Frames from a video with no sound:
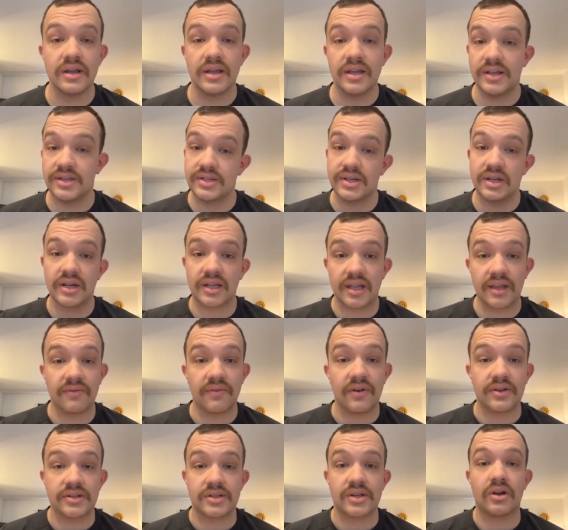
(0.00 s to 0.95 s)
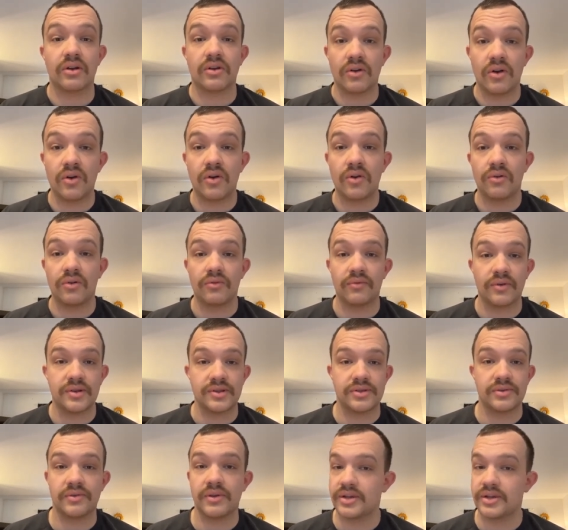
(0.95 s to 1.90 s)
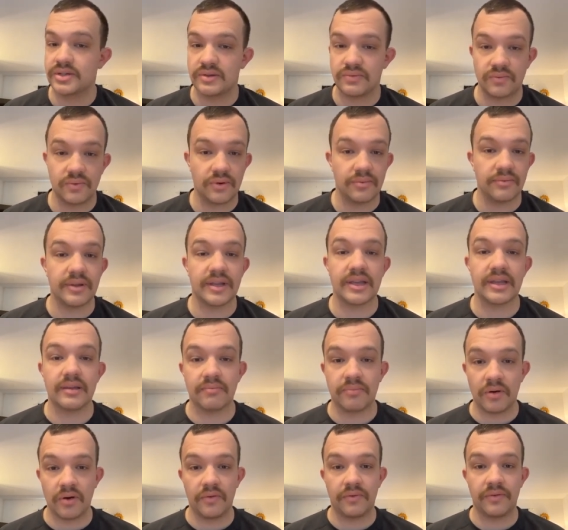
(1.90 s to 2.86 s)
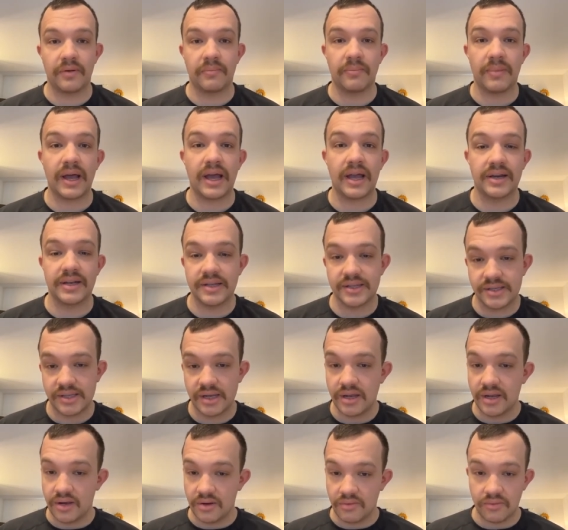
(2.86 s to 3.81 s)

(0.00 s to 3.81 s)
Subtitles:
He's going to give us our own resurrection, where we get perfect bodies,